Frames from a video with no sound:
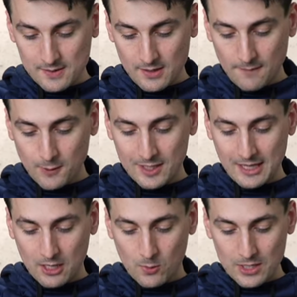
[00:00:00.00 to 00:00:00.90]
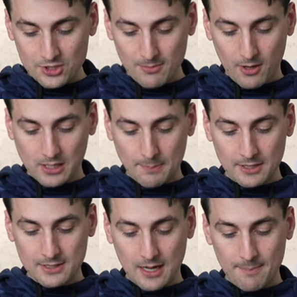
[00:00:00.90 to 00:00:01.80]
And if you hit that question mark up at the
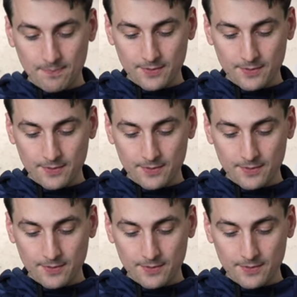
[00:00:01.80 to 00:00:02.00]
top,